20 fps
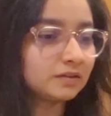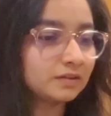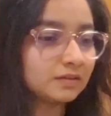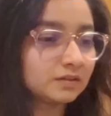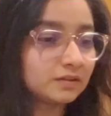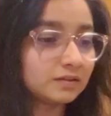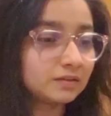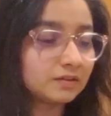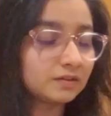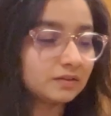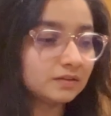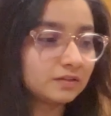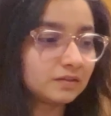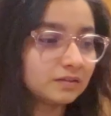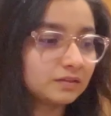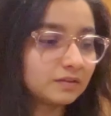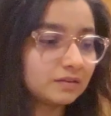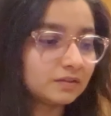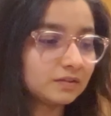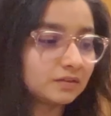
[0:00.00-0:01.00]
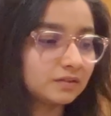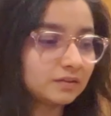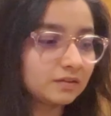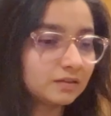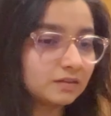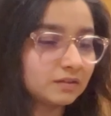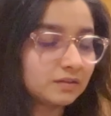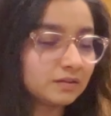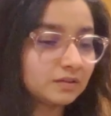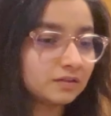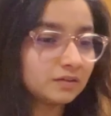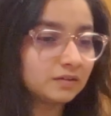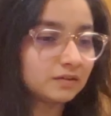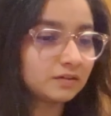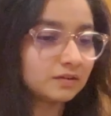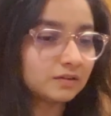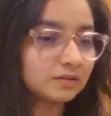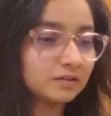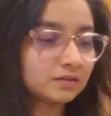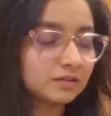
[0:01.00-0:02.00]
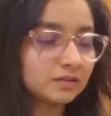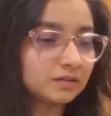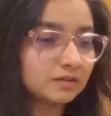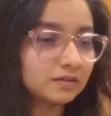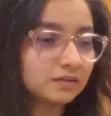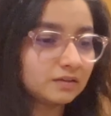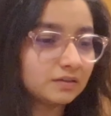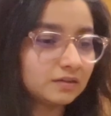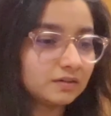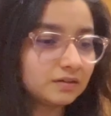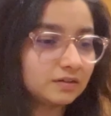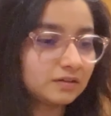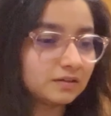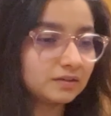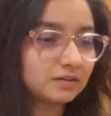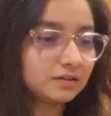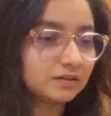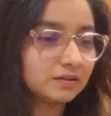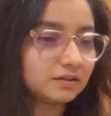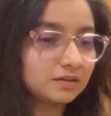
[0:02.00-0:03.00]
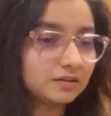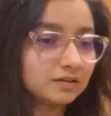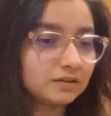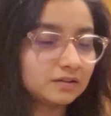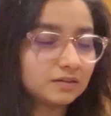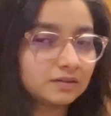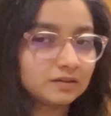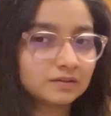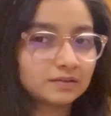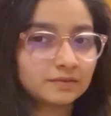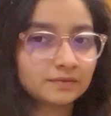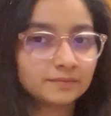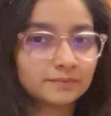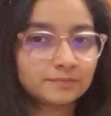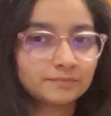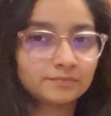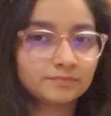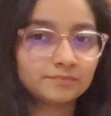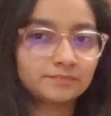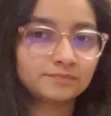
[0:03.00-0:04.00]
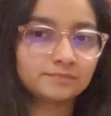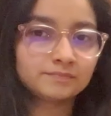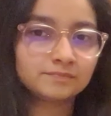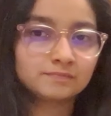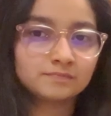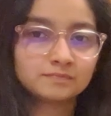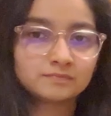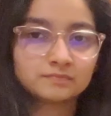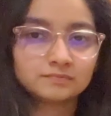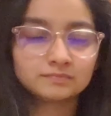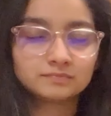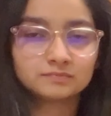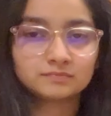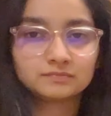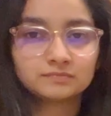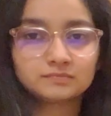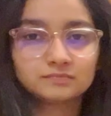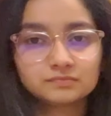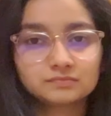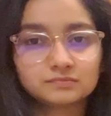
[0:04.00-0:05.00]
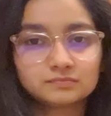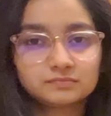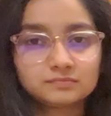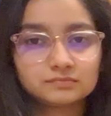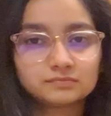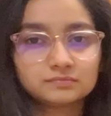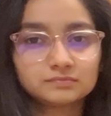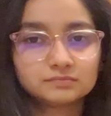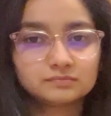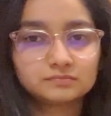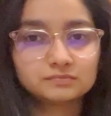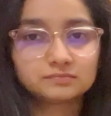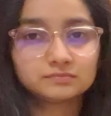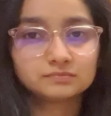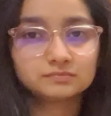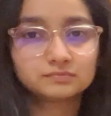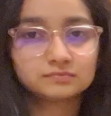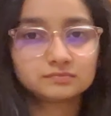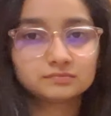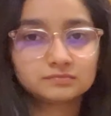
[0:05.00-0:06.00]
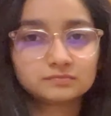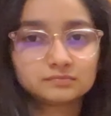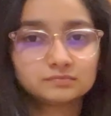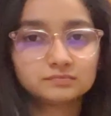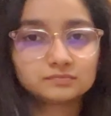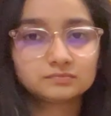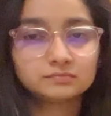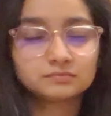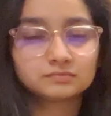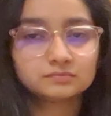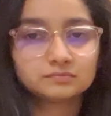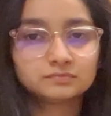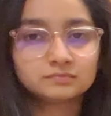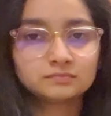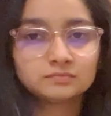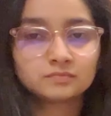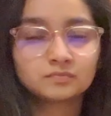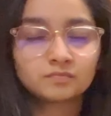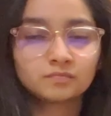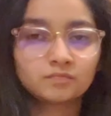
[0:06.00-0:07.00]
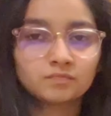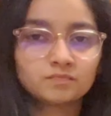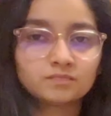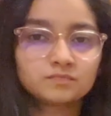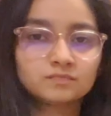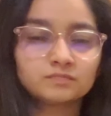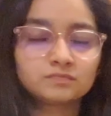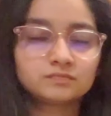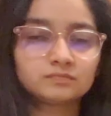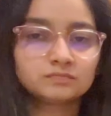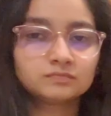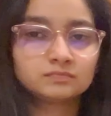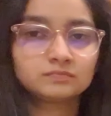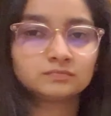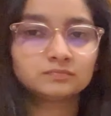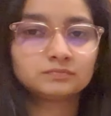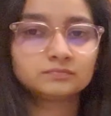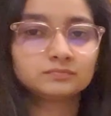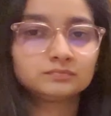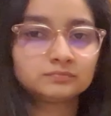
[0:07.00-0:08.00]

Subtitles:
[no speech]